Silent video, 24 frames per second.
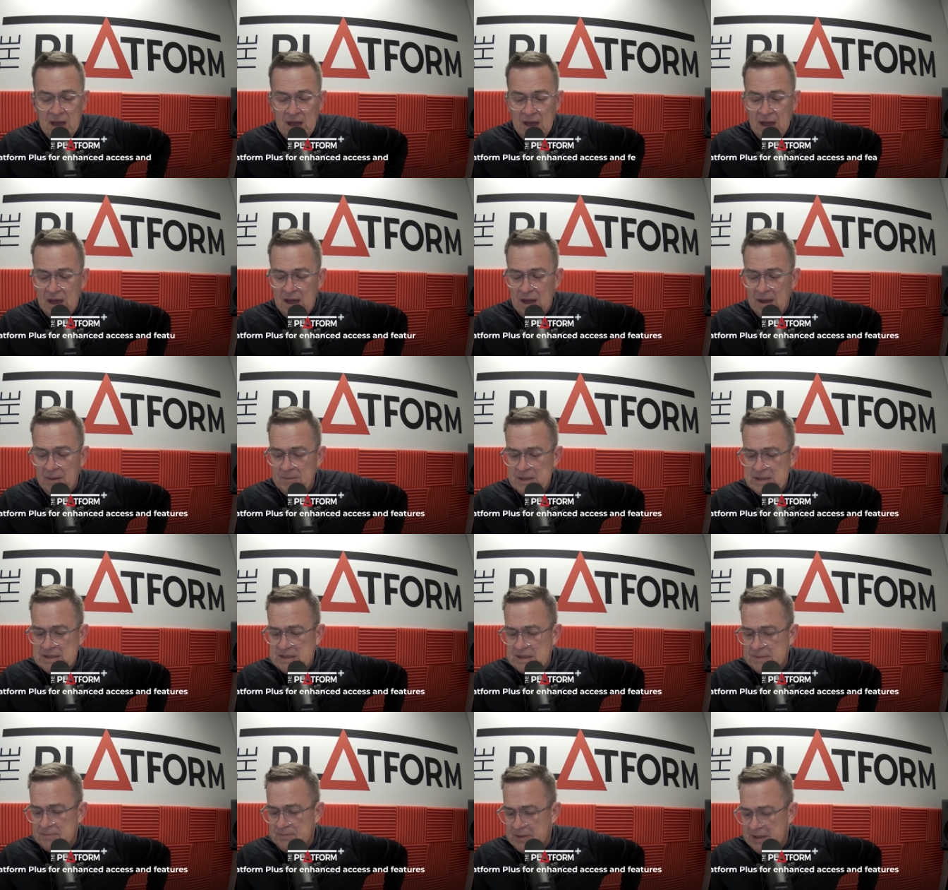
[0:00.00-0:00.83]
Uh,
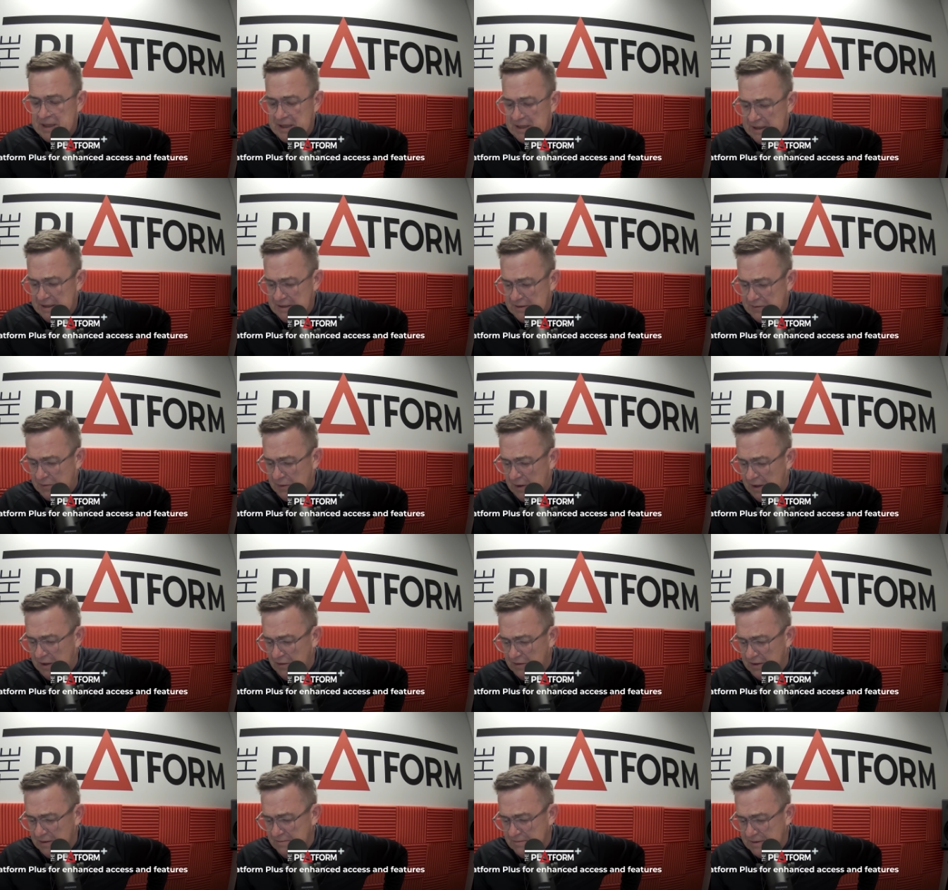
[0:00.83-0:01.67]
Mr. Peters,
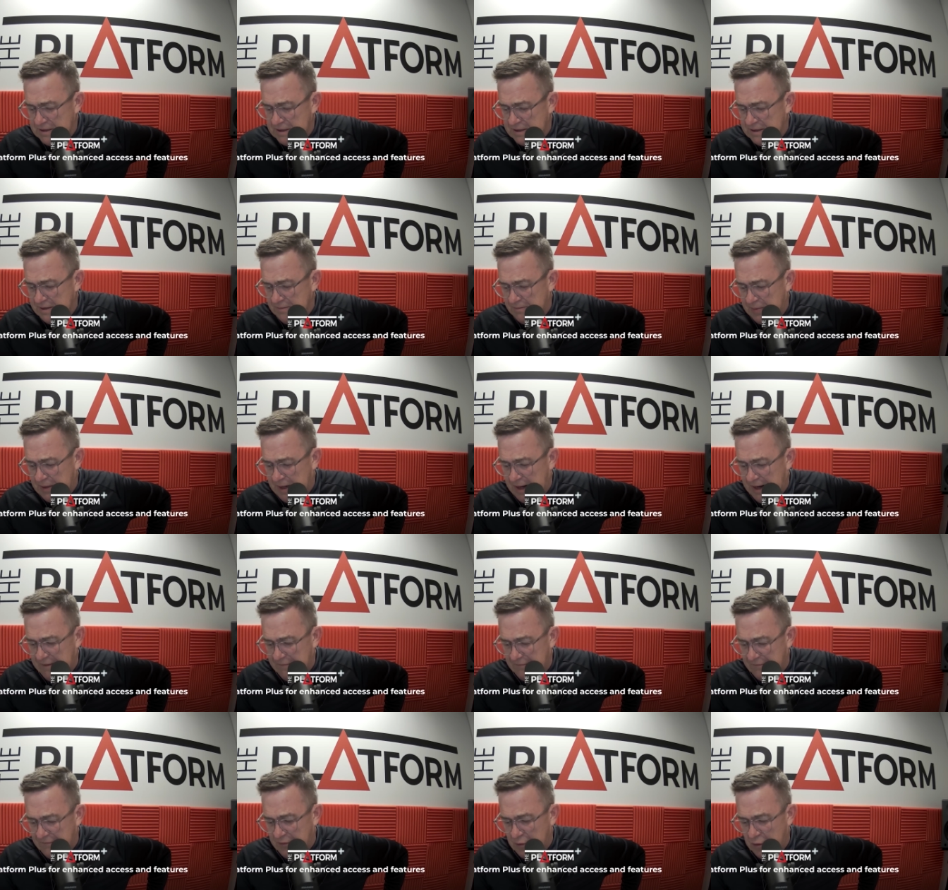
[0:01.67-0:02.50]
welcome to the
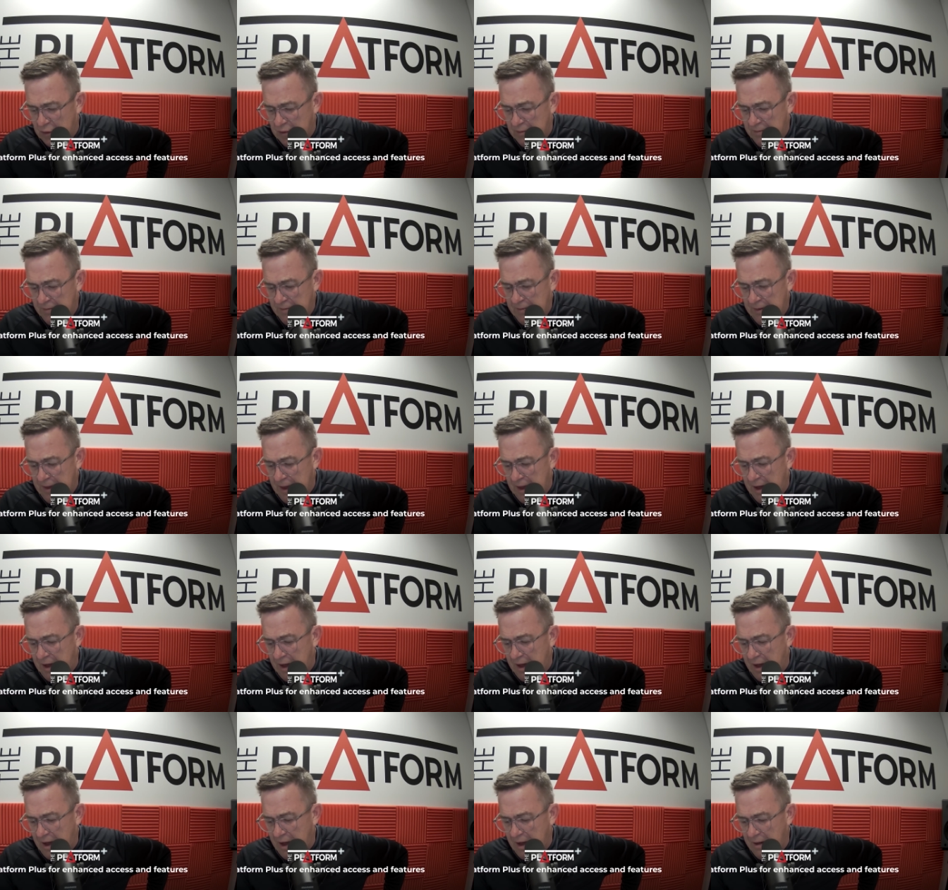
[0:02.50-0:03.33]
platform.
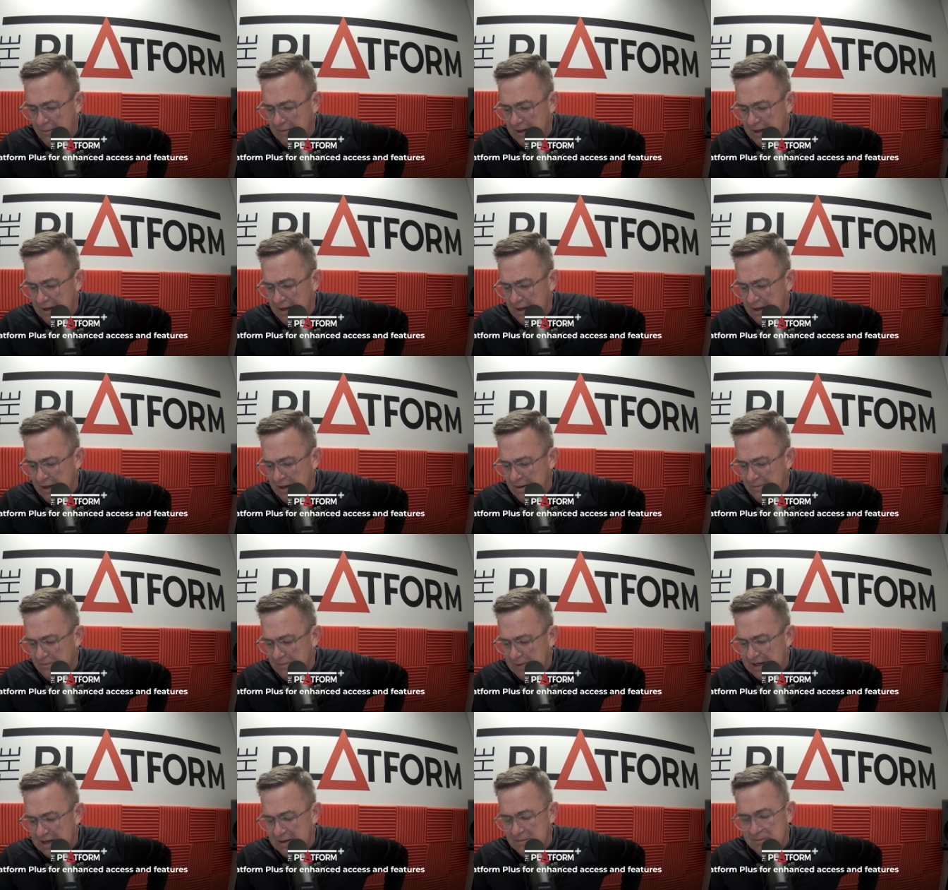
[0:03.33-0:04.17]
I hope you're in a
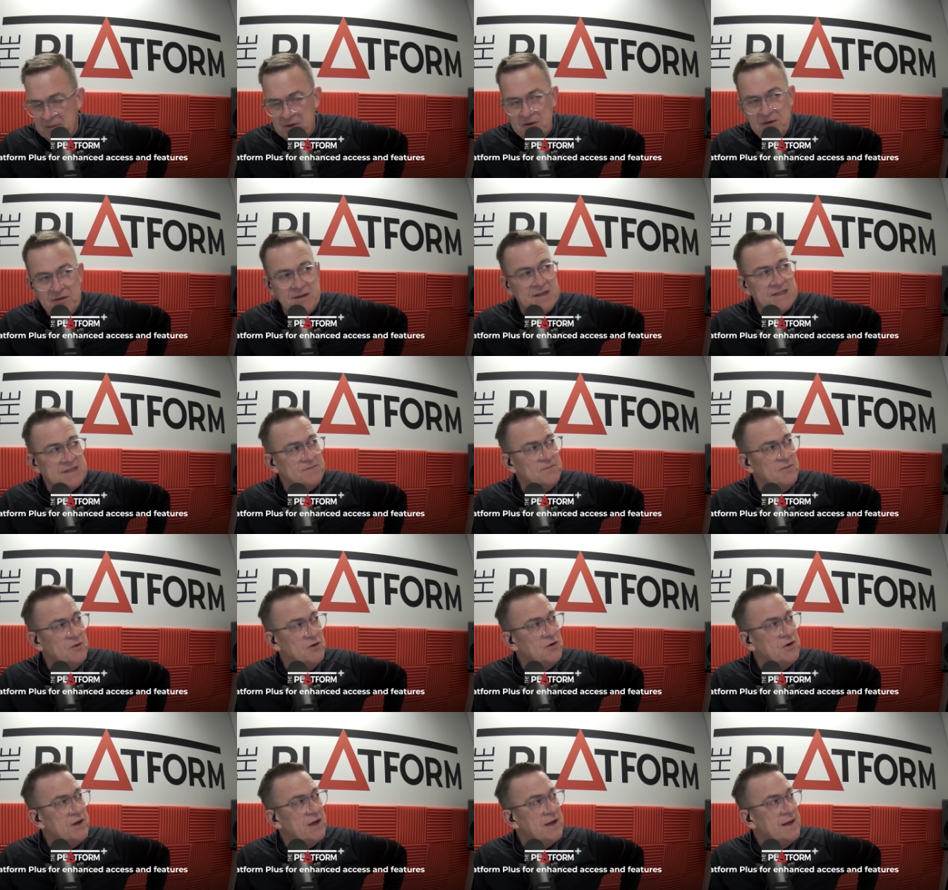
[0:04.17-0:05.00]
better mood this
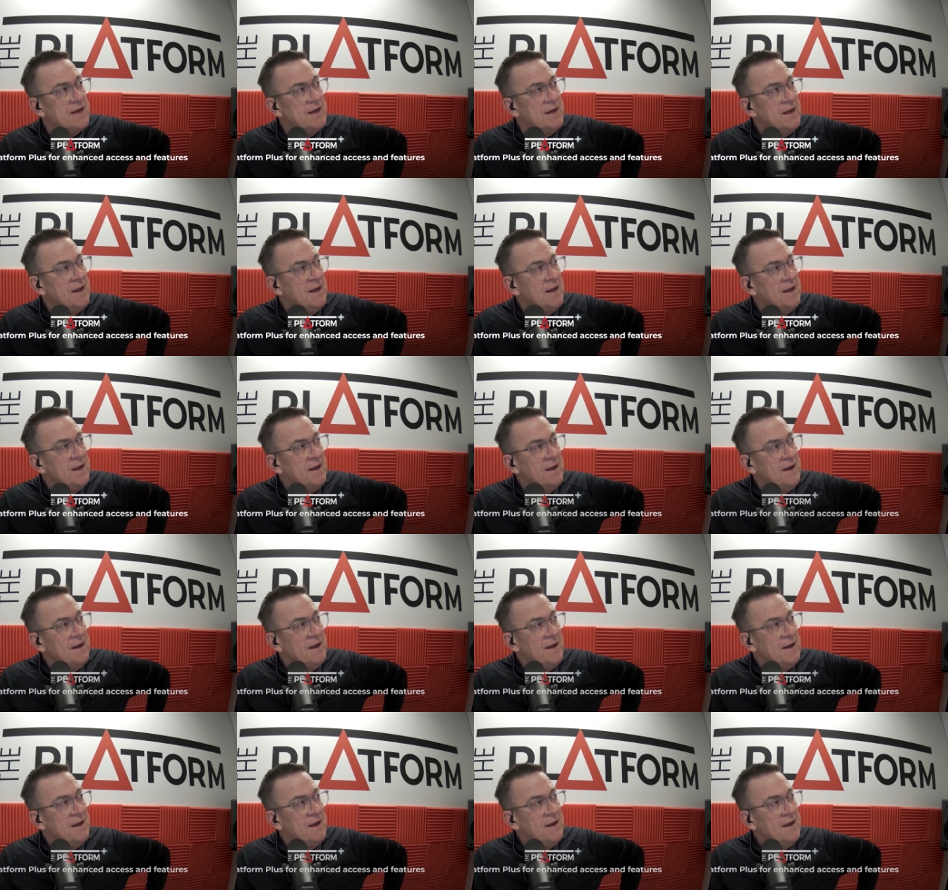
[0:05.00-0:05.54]
morning.